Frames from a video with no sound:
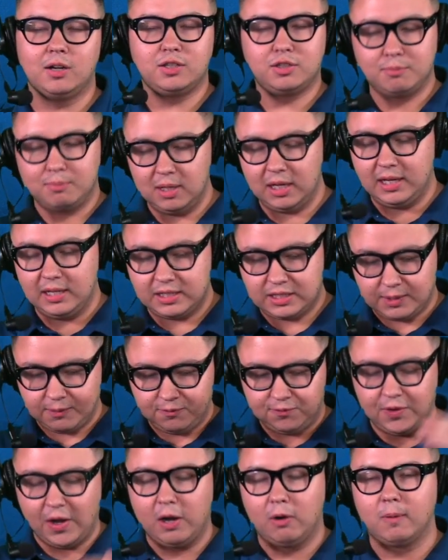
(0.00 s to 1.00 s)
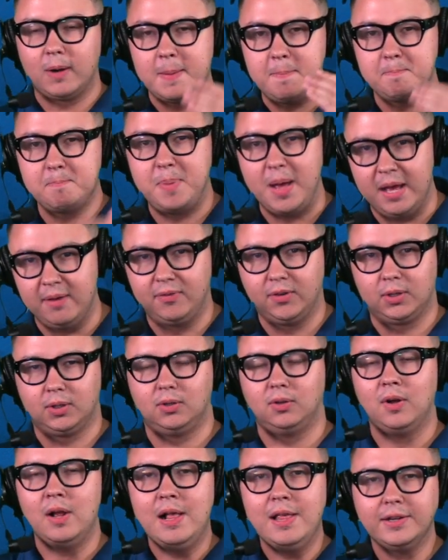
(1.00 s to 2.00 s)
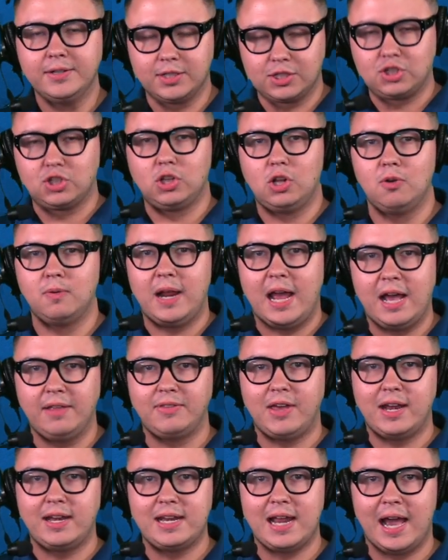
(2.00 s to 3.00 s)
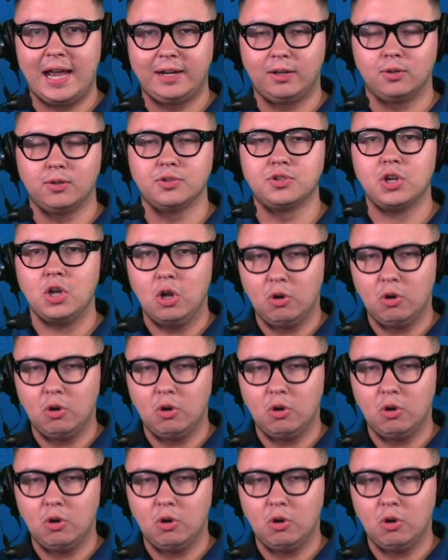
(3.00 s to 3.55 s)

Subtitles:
To me, it's very pivotal to slow down that Niners